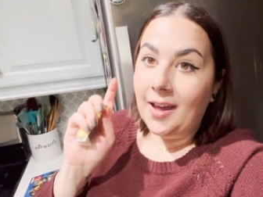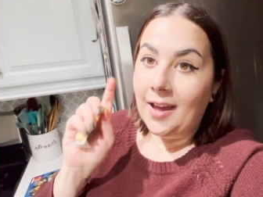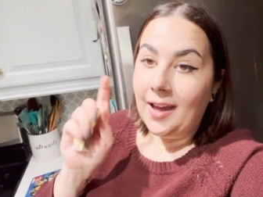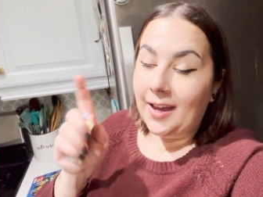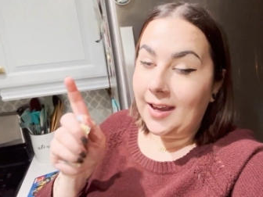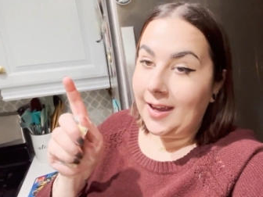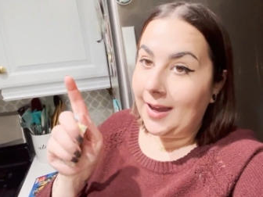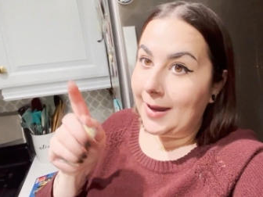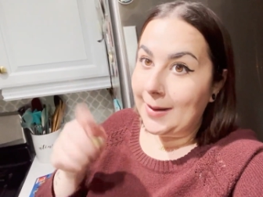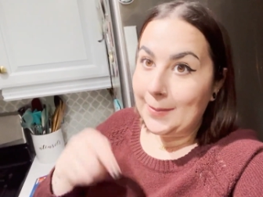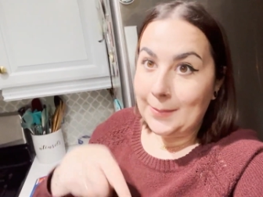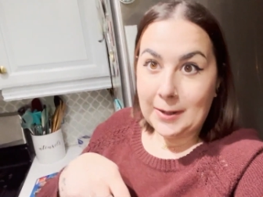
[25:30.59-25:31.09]

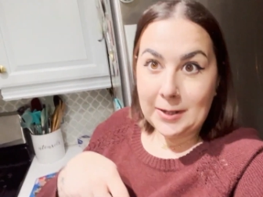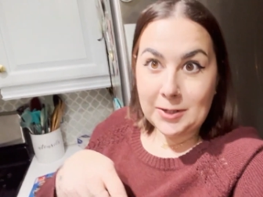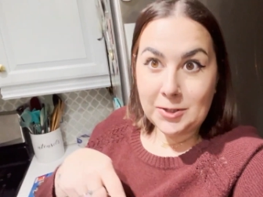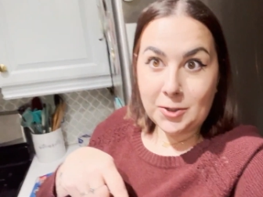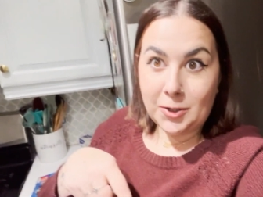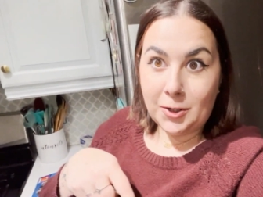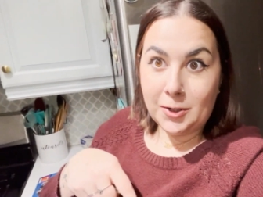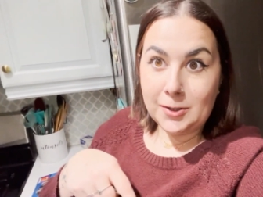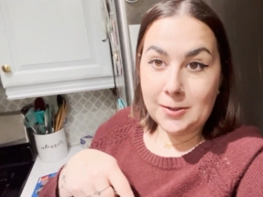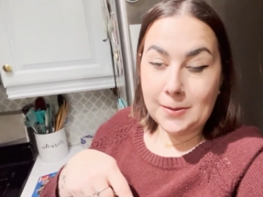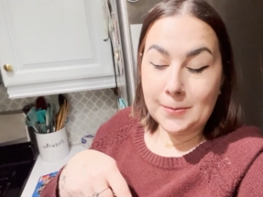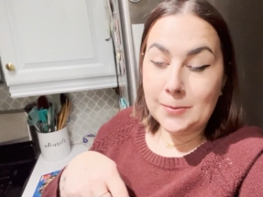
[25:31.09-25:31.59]
Again, make
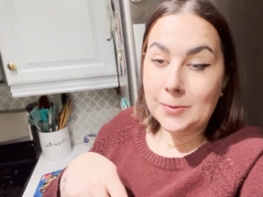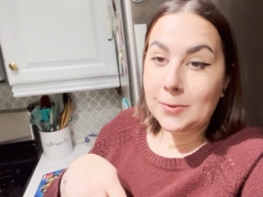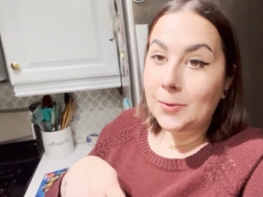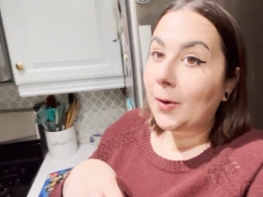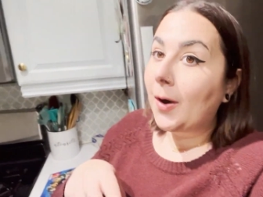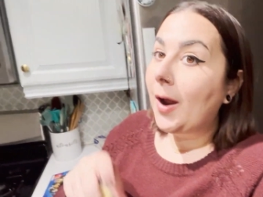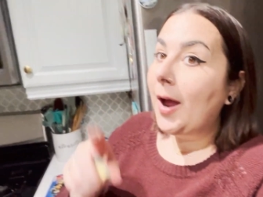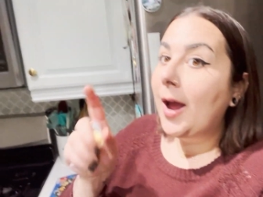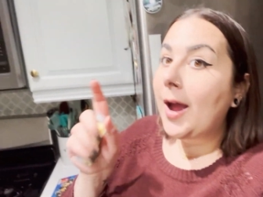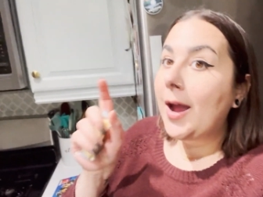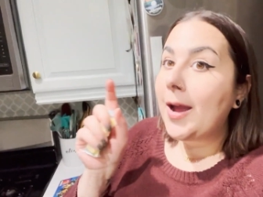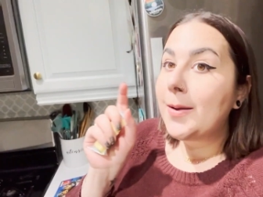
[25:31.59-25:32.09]
sure you're
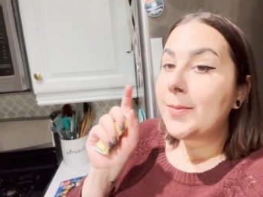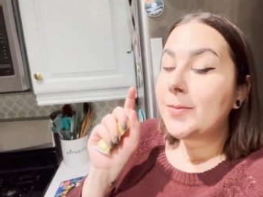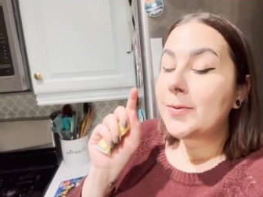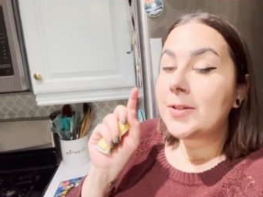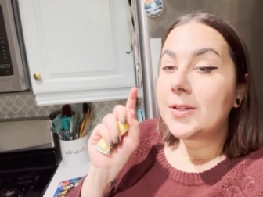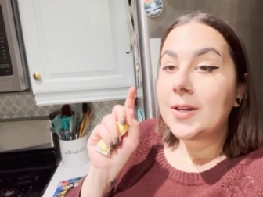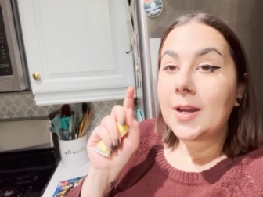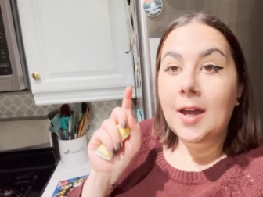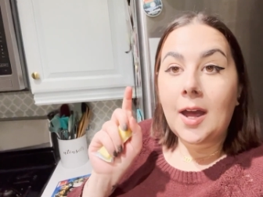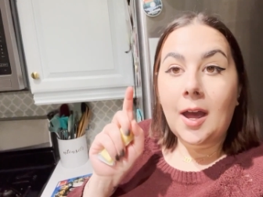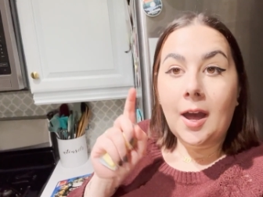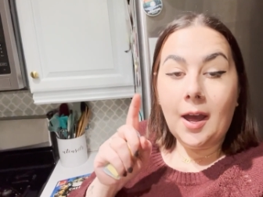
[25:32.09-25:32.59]

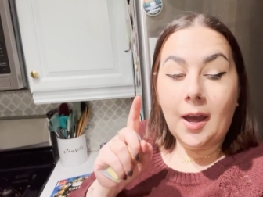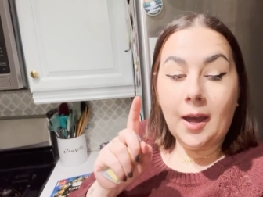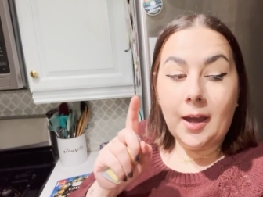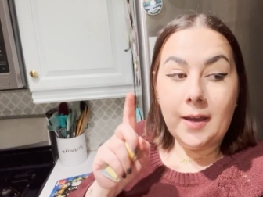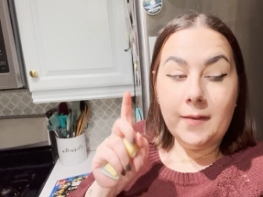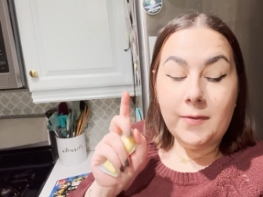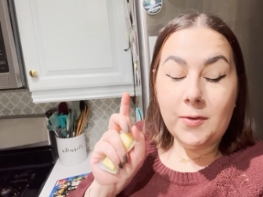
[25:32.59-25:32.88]
subscribed. Uh,